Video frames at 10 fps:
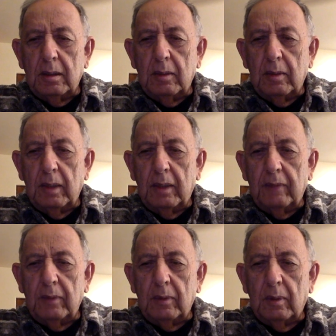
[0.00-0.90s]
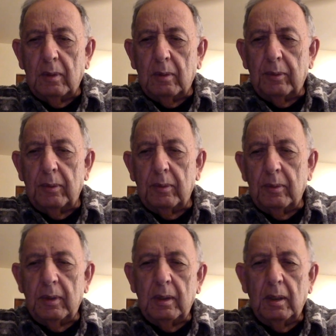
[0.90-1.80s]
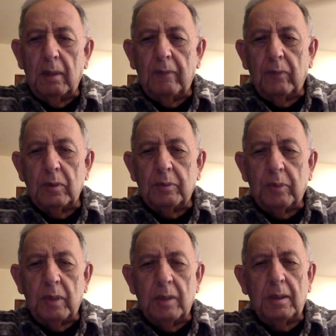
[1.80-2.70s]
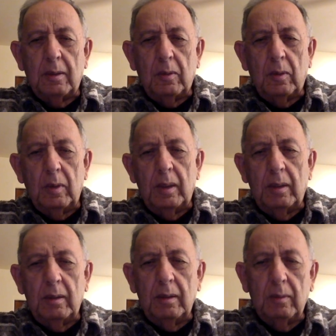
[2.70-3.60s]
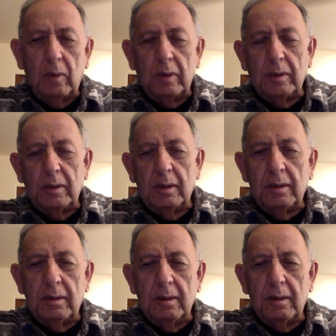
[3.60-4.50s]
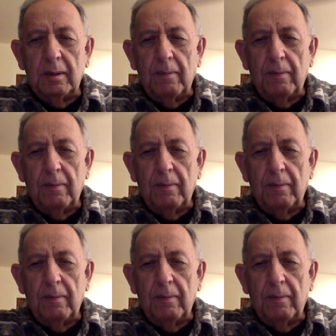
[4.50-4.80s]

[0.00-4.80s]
he would have to go through the Air Force project coordinator in Washington, D.C.